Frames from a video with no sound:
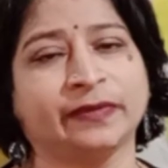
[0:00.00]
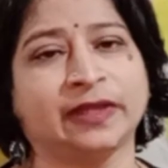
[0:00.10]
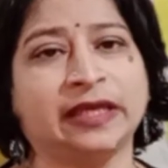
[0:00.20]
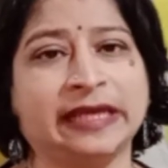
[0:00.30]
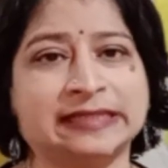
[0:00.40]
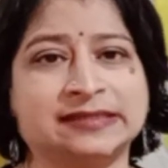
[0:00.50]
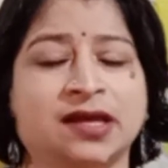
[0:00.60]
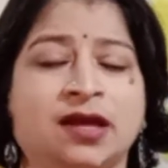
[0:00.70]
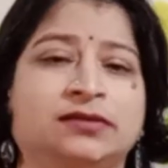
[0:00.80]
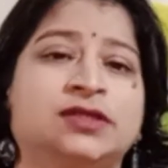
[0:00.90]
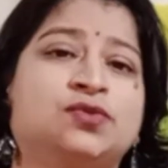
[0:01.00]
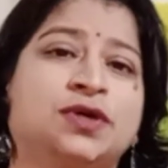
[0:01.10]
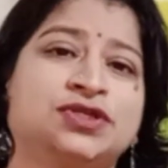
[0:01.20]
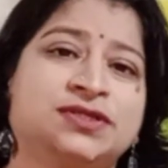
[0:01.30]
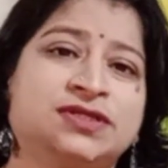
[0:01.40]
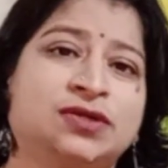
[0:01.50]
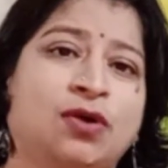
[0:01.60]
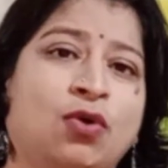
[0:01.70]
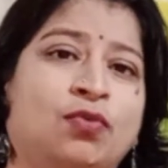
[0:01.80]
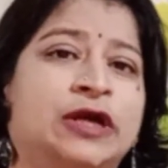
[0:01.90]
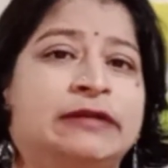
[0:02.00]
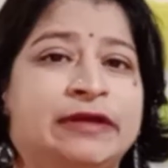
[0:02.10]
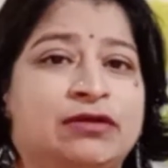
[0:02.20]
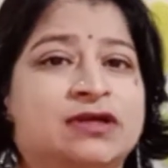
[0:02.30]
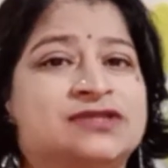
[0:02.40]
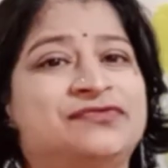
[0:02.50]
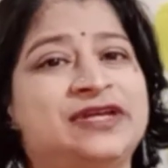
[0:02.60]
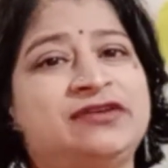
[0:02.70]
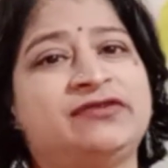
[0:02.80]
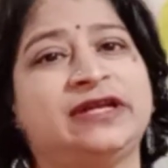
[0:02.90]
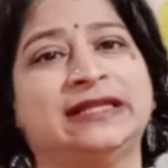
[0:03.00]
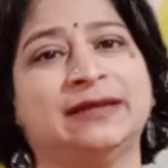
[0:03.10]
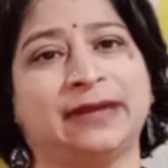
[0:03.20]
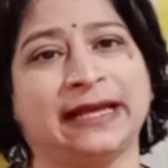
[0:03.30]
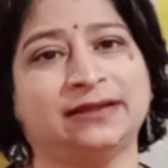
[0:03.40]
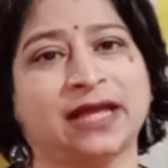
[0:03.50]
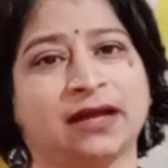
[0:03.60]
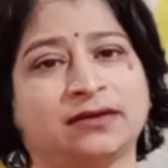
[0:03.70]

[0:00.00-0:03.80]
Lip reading: Yes, these questions are awkward because we treat them like that.